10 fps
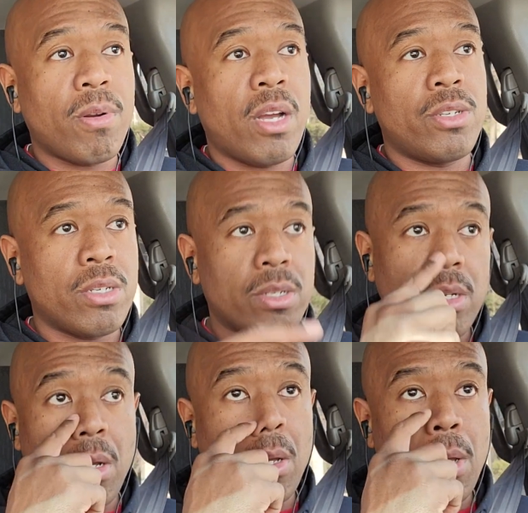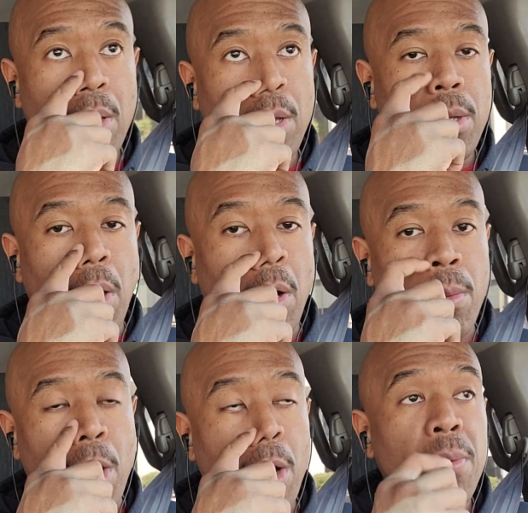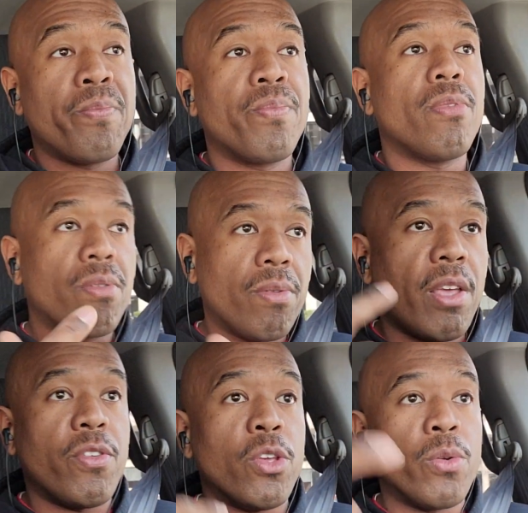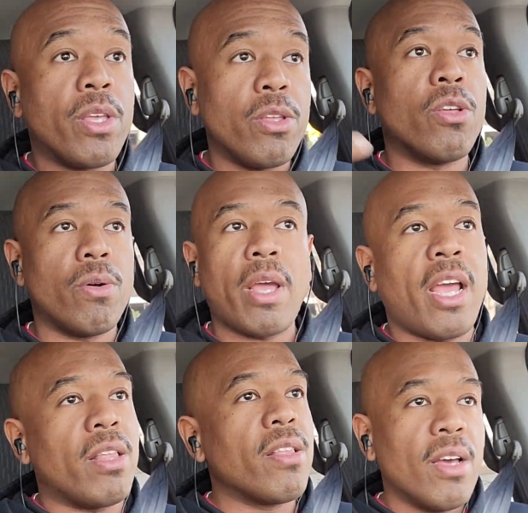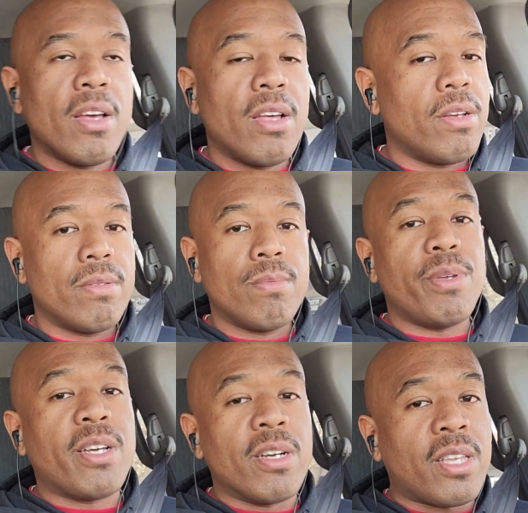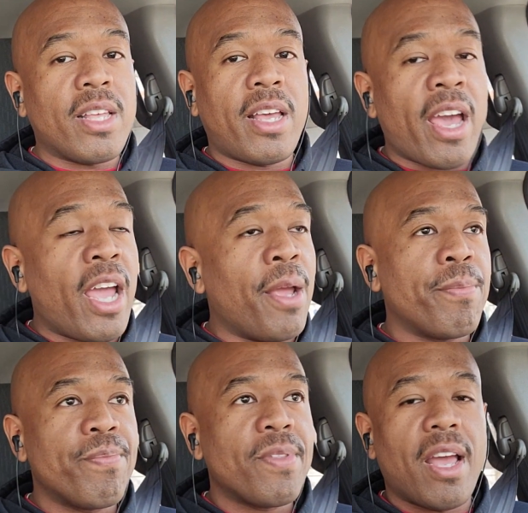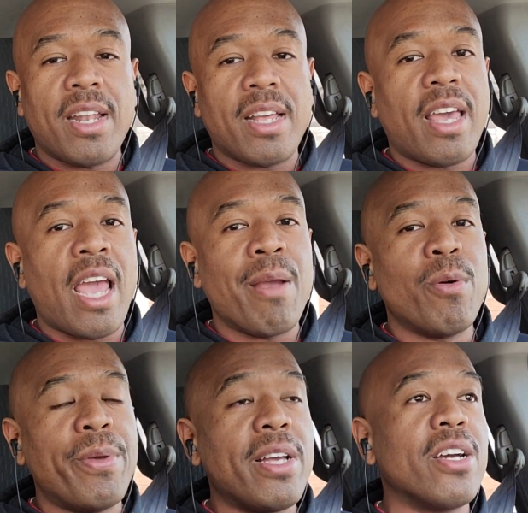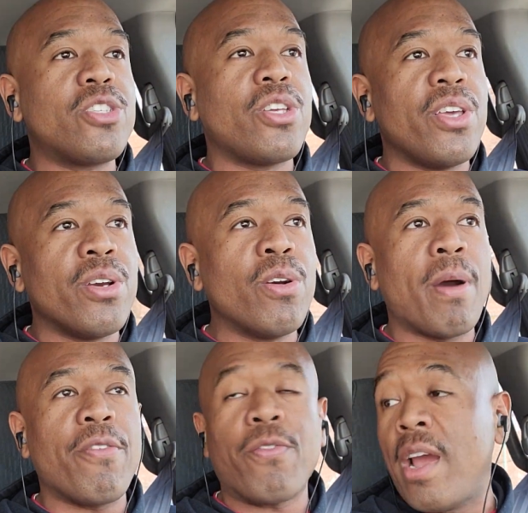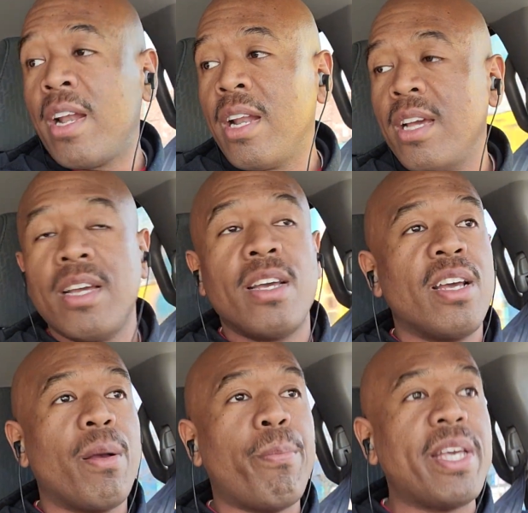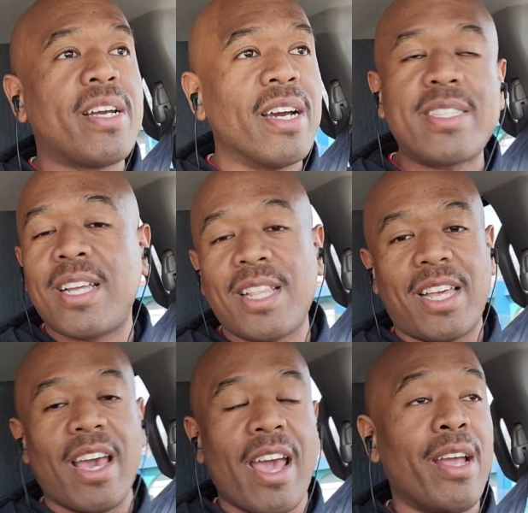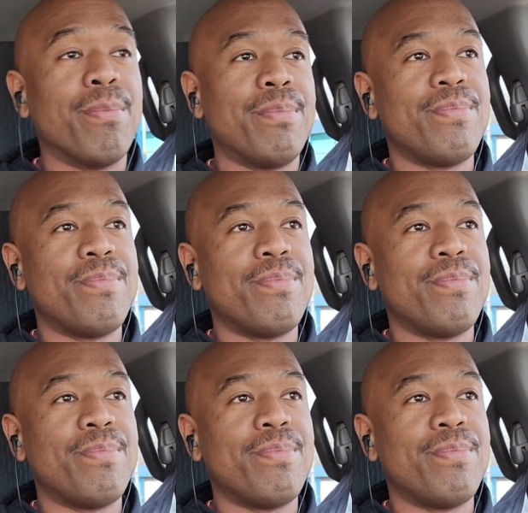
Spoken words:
projects. You know what I mean? Hey, be good to the game, and the game will be good to you, my friend. Be good to the game,